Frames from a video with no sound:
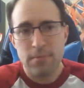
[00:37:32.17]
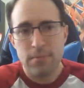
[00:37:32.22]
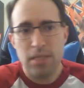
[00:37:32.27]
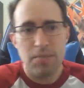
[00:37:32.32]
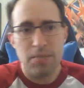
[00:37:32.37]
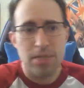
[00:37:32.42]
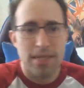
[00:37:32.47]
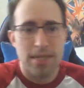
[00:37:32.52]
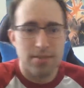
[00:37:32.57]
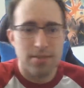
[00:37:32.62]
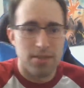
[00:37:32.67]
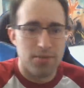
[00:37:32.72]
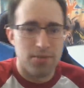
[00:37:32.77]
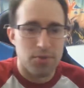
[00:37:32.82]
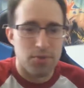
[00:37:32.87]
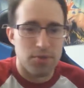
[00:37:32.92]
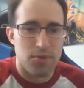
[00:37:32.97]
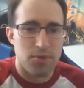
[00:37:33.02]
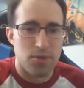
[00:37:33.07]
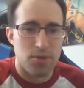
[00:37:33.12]
But that's a
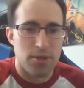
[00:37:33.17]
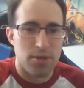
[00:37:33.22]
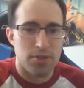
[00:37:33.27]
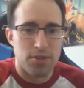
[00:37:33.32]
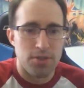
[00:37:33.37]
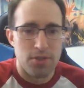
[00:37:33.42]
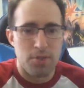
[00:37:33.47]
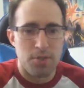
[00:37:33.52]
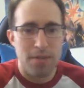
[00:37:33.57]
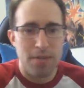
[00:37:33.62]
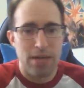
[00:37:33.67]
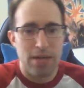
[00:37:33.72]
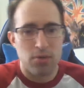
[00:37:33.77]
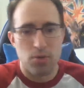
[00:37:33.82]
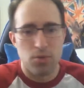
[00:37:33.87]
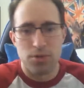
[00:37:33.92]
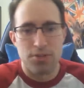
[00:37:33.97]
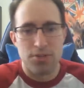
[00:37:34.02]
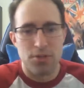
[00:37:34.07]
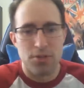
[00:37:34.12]
different story. So the Battle
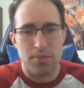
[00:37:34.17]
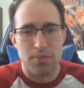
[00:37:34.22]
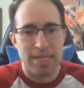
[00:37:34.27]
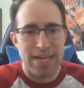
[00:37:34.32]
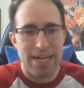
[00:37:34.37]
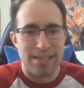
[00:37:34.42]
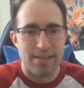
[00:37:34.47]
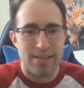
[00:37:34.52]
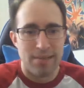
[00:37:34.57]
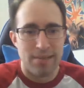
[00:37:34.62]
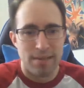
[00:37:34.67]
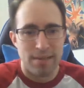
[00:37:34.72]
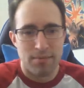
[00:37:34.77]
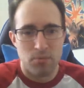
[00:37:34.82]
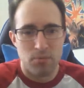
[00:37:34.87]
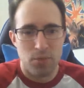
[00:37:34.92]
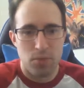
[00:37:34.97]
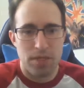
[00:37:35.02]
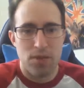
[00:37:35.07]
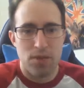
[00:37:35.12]
Royals don't mean anything.
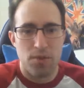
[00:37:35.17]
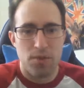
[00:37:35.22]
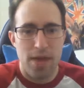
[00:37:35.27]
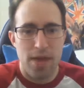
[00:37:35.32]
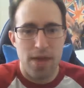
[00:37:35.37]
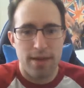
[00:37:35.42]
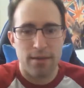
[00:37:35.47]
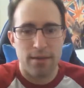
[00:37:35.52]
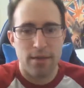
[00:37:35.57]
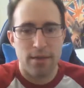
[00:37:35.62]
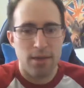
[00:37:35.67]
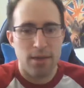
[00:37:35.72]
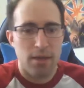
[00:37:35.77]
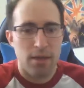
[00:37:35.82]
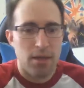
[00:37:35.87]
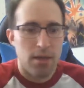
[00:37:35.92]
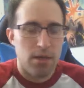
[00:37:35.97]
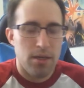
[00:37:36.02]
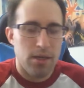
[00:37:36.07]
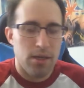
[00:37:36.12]
We know that.
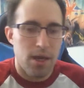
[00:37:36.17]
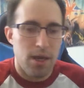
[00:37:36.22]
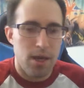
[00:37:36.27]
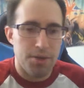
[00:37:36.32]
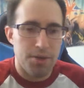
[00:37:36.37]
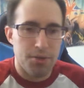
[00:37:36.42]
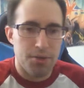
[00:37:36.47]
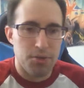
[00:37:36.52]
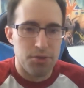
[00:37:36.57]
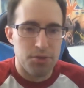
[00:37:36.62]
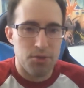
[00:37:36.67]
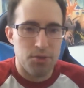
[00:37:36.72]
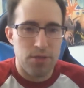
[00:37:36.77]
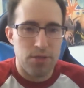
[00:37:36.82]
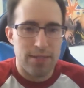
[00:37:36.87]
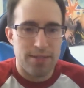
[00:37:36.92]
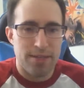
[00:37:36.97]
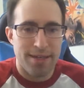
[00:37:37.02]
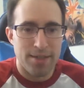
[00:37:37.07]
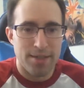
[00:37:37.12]
The
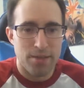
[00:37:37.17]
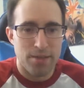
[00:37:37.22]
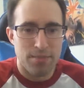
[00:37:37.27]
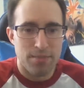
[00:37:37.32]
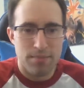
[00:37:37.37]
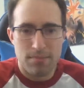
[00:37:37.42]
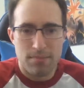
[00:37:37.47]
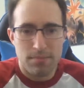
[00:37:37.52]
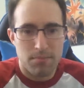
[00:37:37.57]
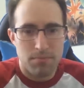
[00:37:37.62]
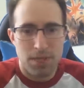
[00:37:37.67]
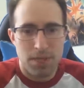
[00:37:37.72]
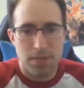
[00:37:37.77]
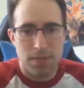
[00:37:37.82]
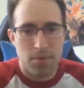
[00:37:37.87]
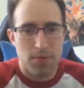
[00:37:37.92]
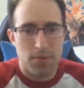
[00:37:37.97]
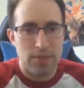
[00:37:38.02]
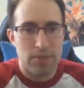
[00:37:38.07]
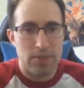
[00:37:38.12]
Cruiserweight title, Buddy
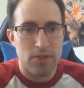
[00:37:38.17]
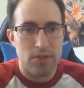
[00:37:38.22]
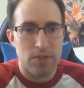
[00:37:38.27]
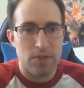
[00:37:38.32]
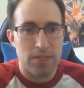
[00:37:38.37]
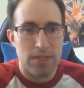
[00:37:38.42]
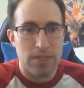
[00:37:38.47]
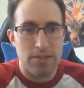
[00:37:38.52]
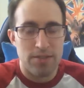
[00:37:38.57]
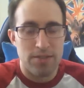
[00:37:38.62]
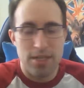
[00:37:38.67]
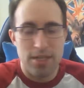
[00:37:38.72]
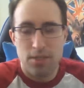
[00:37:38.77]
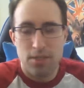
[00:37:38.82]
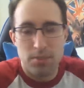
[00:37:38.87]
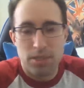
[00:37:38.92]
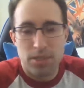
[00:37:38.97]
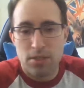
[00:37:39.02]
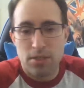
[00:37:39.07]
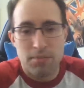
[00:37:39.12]
Murphy, Tony Nese, it'll
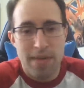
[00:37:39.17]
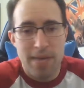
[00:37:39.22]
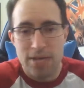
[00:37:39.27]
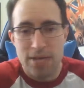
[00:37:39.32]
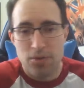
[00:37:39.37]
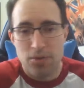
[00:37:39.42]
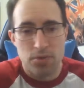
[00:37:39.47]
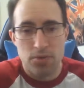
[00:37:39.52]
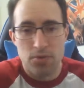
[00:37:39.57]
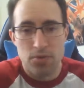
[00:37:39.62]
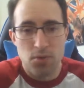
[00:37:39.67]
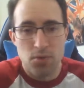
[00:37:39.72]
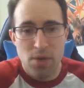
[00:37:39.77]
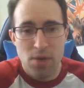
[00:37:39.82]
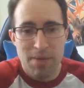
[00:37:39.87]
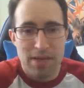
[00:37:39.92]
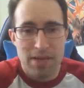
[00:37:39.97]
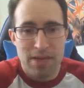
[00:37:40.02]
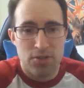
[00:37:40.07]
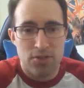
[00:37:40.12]
be a good match. The
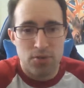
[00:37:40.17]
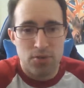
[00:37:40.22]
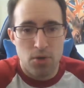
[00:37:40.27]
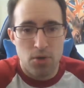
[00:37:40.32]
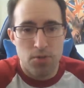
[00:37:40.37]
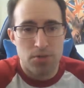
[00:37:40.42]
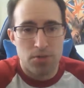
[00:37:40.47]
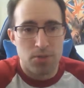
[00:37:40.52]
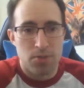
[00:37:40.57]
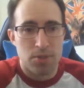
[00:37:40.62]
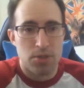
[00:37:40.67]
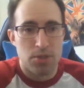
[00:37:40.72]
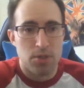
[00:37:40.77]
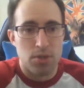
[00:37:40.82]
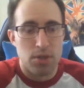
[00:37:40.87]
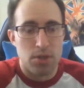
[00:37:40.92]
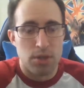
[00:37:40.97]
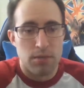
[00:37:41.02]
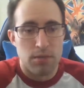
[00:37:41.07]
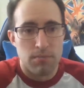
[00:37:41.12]
Cruiserweight matches are always really
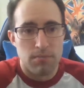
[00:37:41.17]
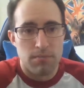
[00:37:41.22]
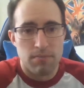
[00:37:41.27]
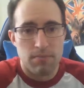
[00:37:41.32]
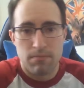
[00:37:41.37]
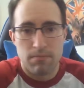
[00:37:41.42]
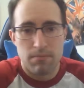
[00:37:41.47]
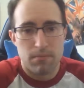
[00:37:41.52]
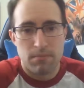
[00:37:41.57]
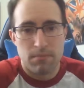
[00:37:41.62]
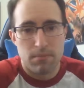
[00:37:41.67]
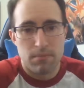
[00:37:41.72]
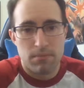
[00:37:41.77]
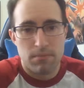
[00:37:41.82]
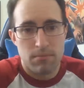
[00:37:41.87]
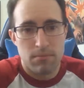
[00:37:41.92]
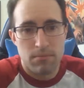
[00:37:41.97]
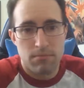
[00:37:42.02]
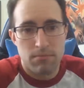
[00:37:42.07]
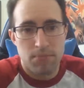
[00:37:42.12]
good.
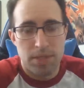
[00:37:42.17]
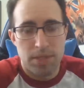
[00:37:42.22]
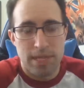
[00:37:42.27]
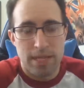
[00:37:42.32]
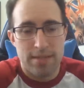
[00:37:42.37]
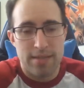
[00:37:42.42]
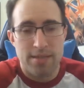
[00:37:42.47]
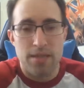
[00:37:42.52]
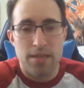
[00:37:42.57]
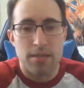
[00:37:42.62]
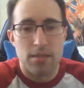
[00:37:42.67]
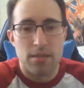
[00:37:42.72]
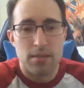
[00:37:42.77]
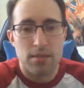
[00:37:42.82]
But that's it.